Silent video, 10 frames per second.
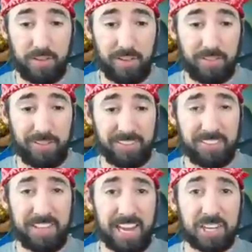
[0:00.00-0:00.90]
This
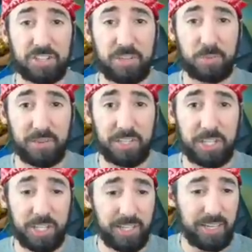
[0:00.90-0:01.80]
is actually really
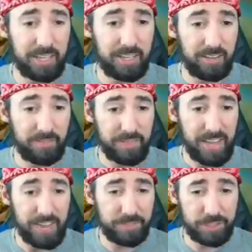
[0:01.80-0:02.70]
good
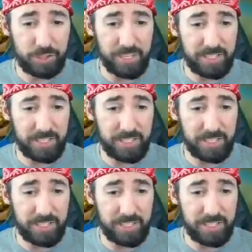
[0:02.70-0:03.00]
infantry